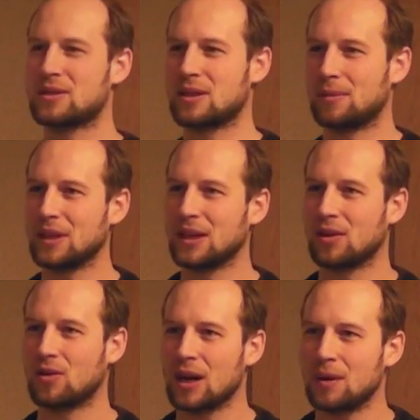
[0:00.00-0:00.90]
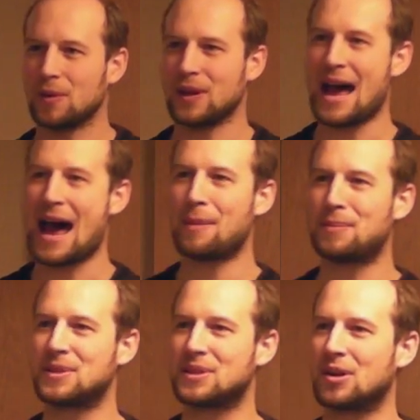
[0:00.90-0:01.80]
something incredible that
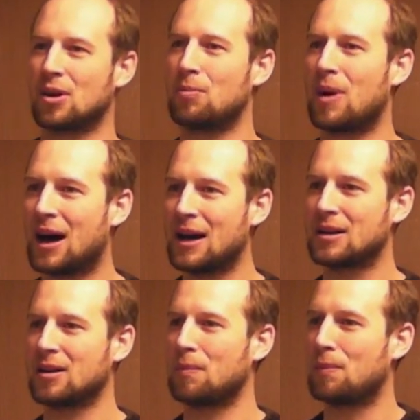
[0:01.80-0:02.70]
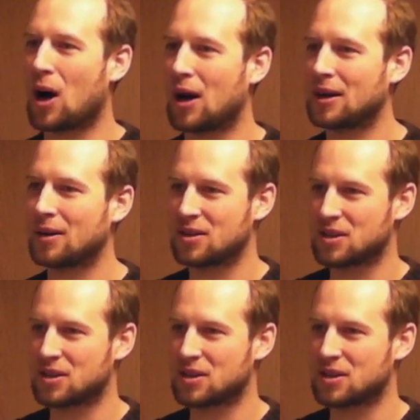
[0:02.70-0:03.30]
happens in our mind and our body and our